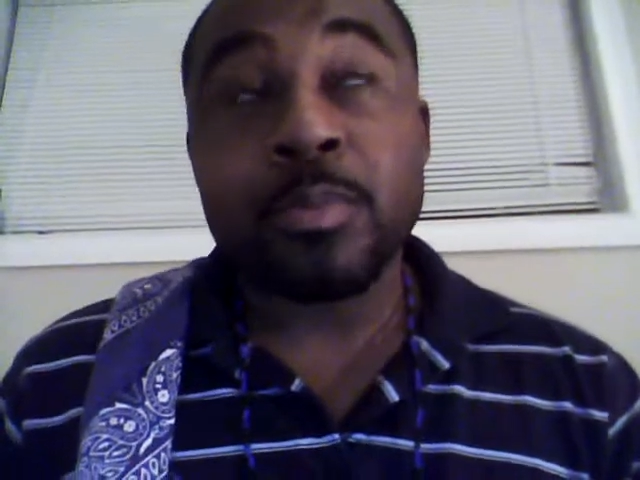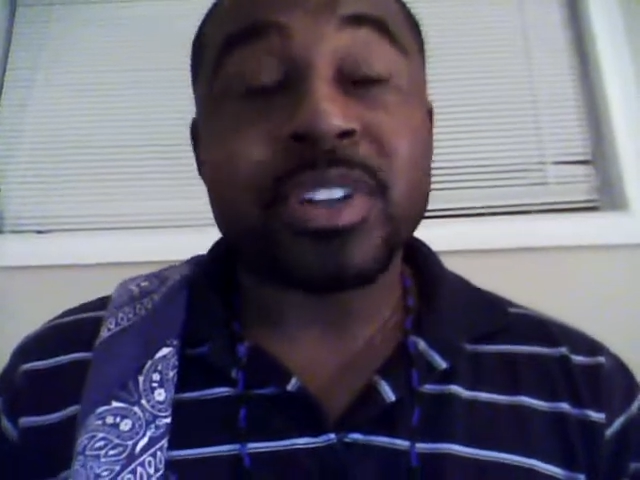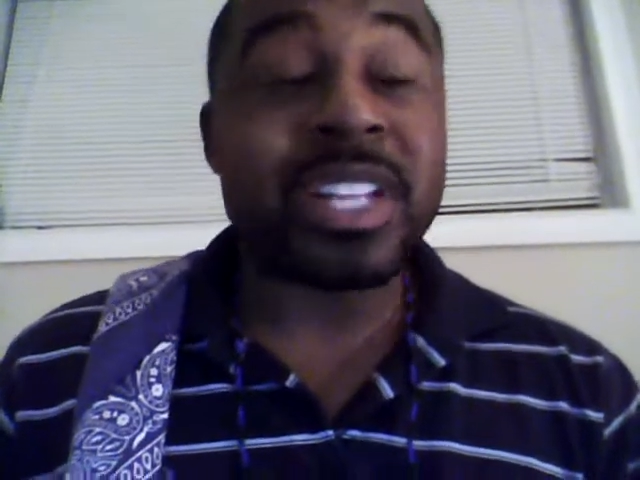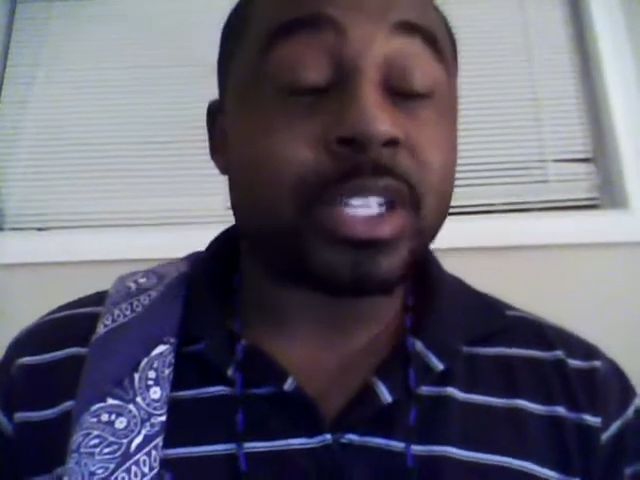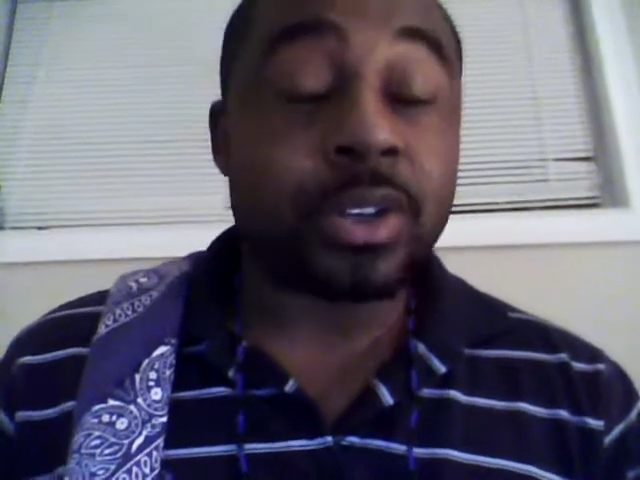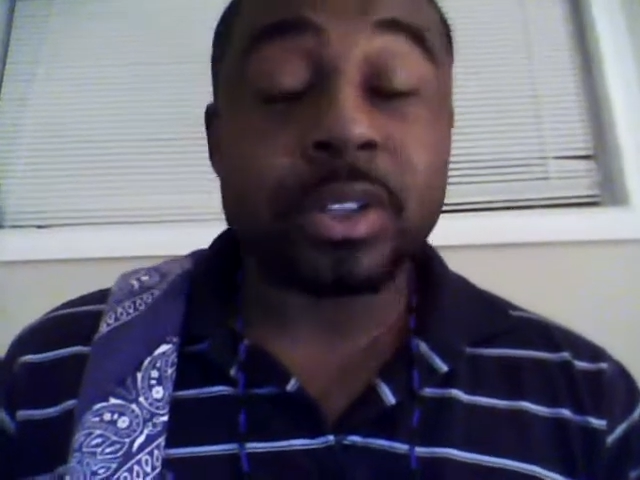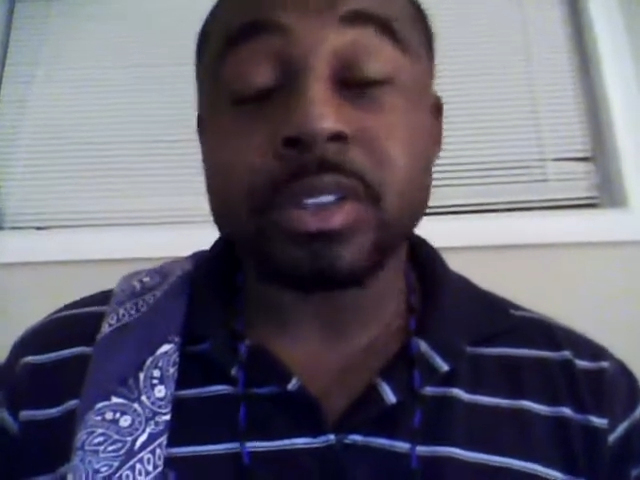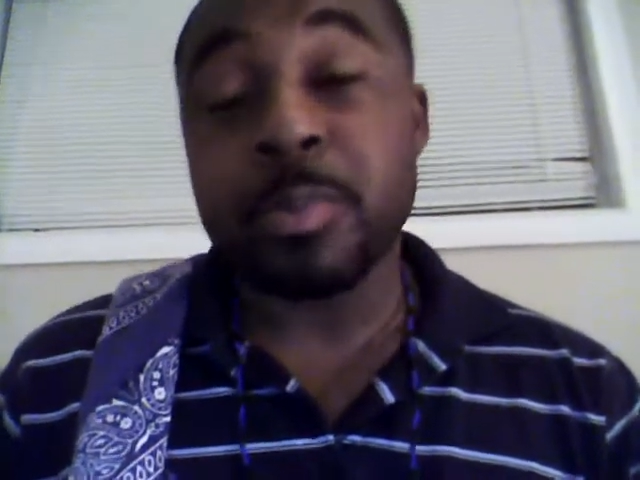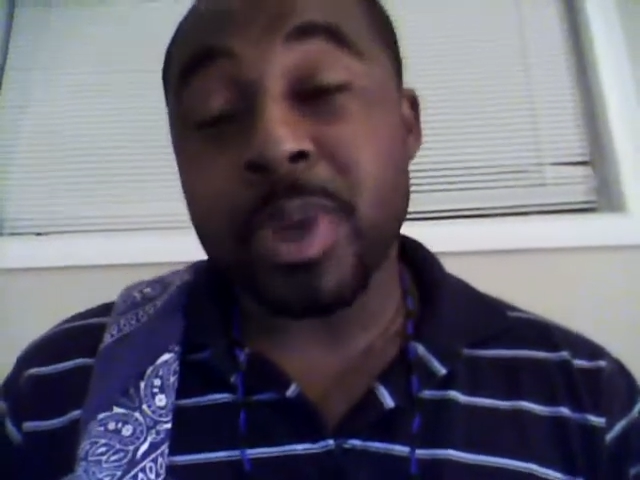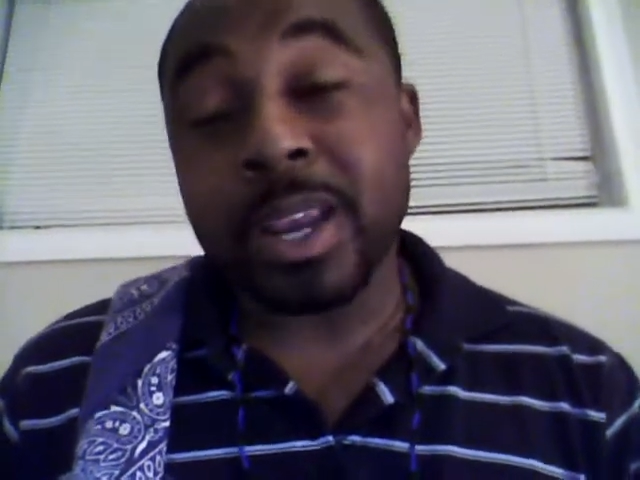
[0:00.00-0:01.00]
presidential
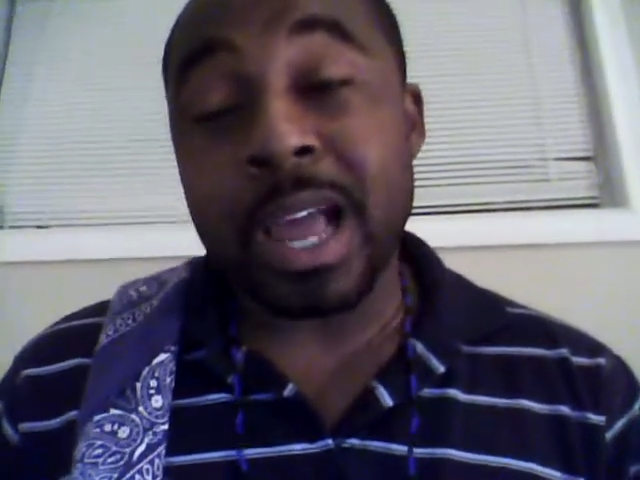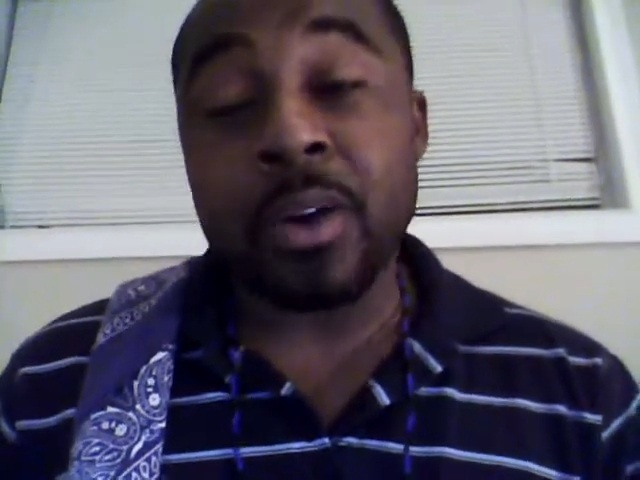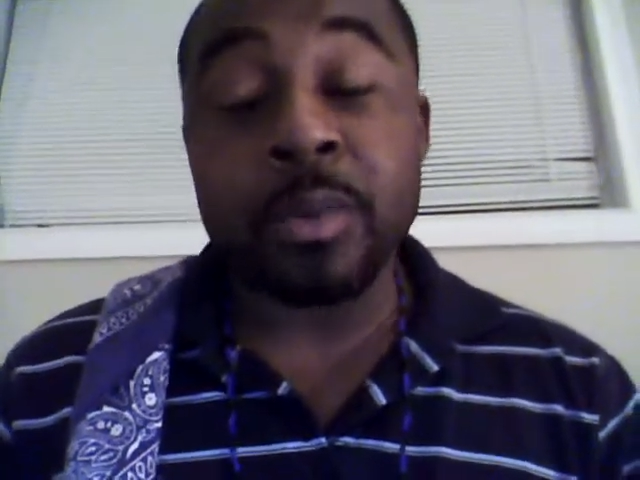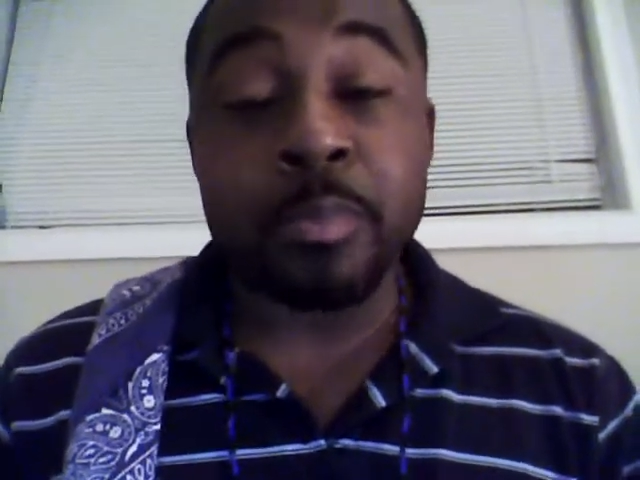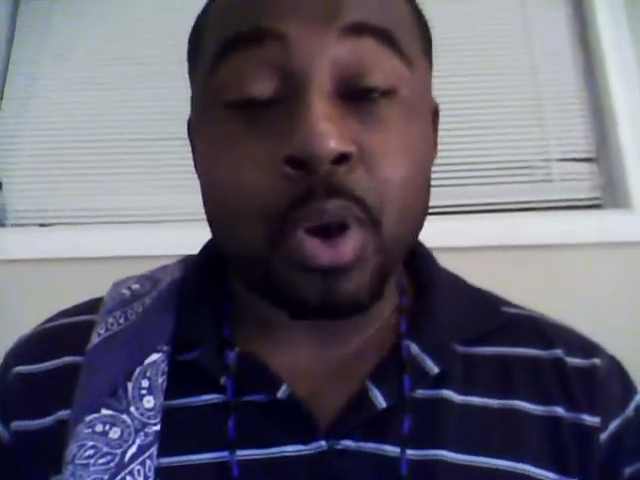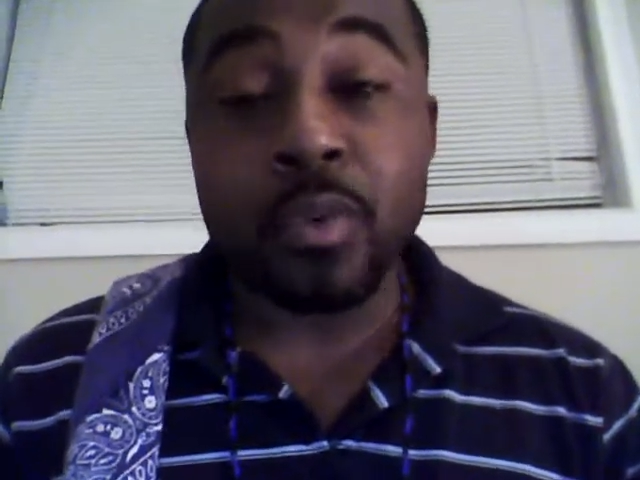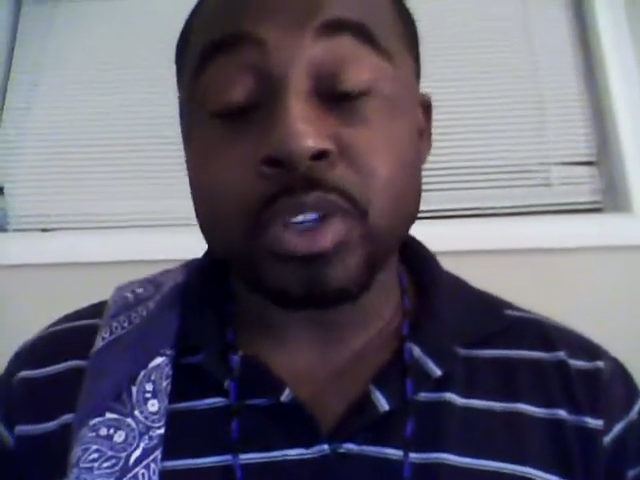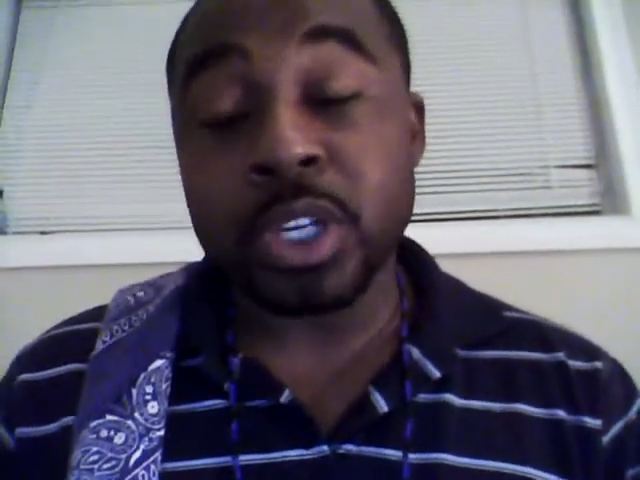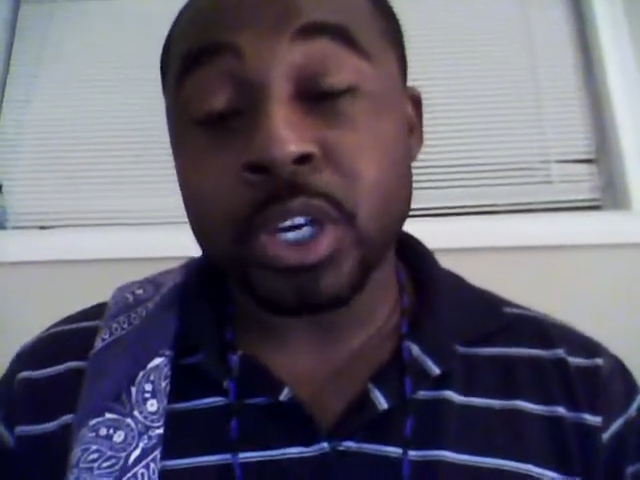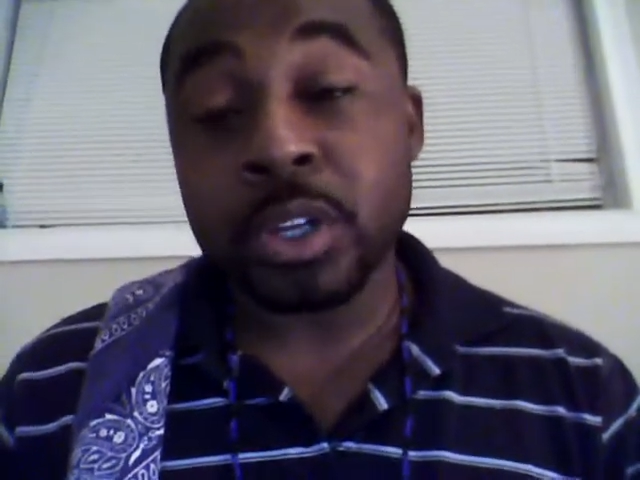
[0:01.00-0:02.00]
debate out in Boca
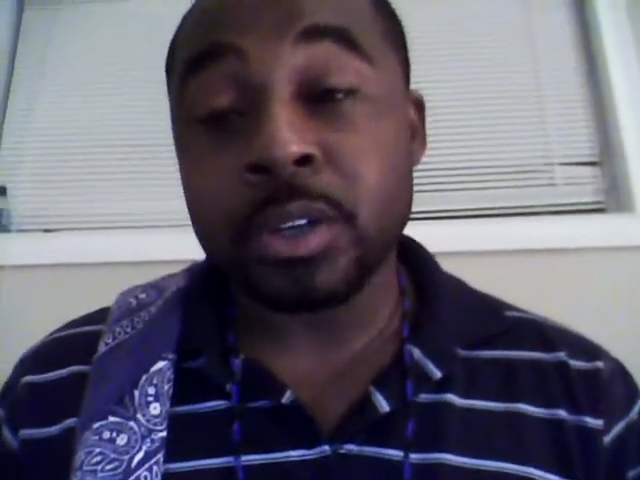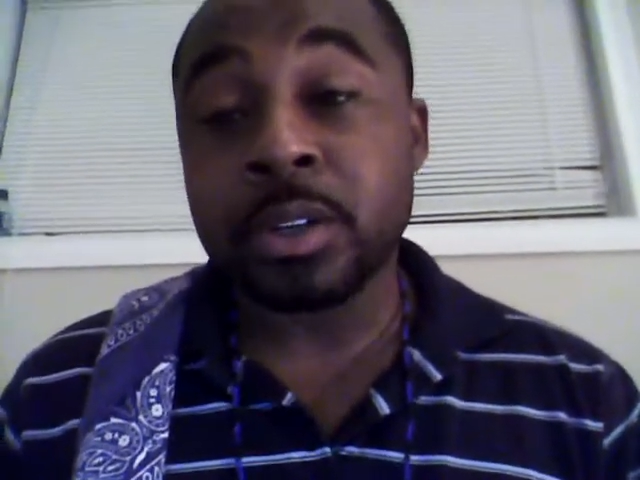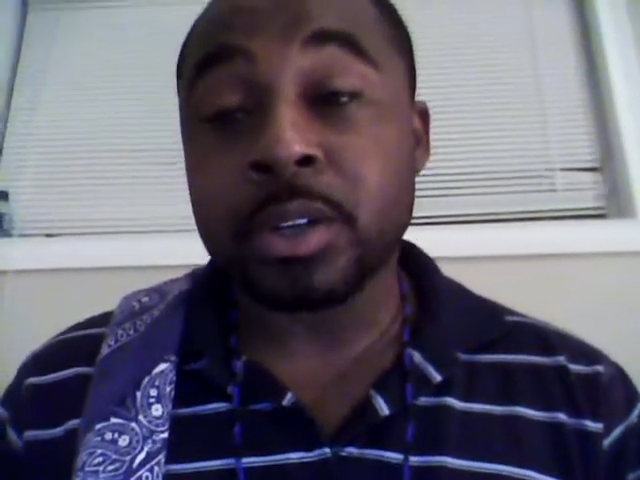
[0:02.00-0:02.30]
Raton,